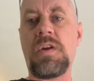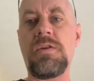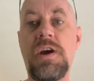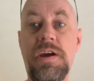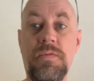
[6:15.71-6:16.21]

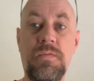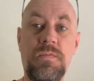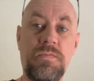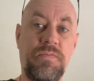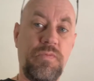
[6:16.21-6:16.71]
Right,
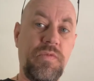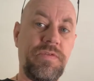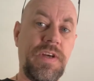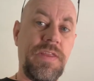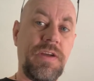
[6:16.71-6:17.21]

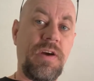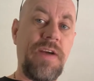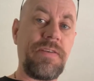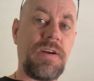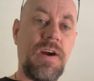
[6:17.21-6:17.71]
we've done the
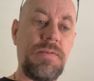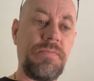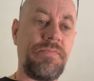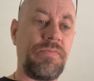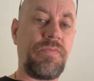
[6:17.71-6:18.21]
graphic art.
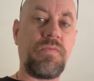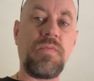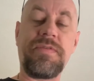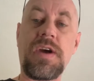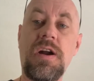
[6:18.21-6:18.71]

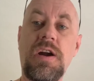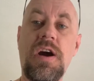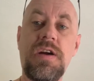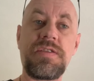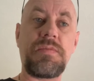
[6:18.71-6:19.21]
We've got our
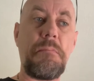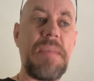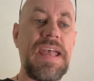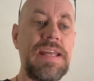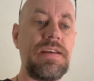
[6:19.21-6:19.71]
cards
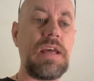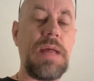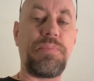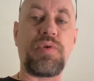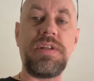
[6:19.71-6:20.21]
made
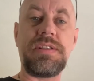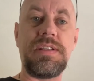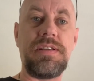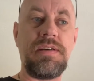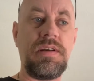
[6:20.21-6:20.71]
and
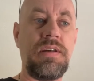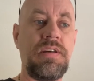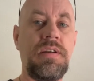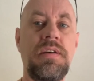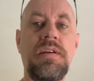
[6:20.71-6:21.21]
printed.
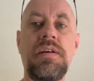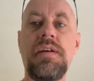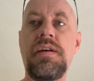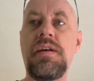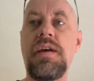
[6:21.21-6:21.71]

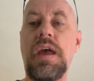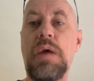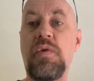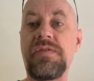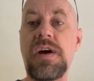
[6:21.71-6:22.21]

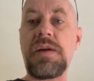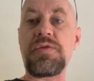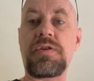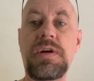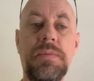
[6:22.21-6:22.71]
We've got them
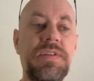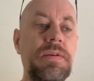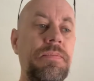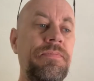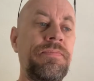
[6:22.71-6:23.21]
trimmed.
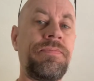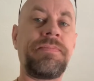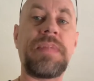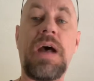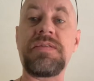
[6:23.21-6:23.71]

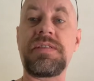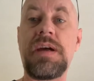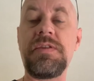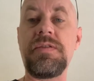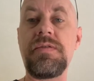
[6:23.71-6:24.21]
Now it's
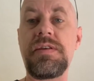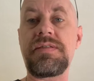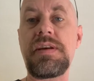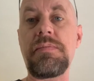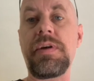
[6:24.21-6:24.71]
time to do the
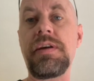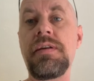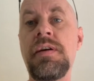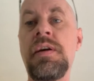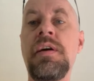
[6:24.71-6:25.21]
assembly.
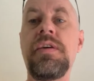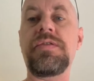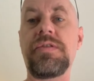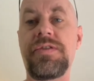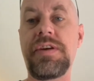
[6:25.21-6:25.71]

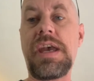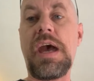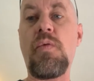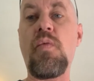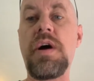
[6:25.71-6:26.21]
So let's look
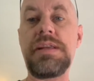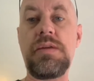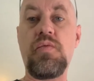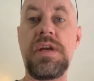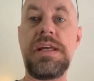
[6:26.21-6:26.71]
at what
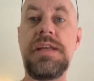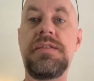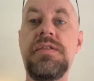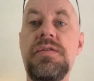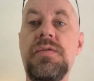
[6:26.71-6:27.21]
we need
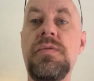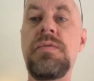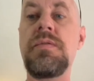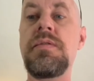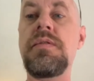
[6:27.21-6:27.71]
to do
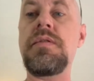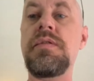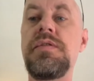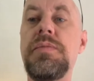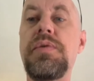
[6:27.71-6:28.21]

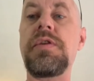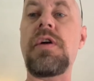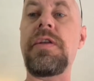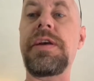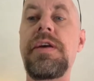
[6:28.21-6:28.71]
to put it
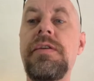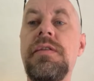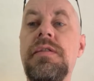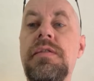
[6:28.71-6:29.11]
all together.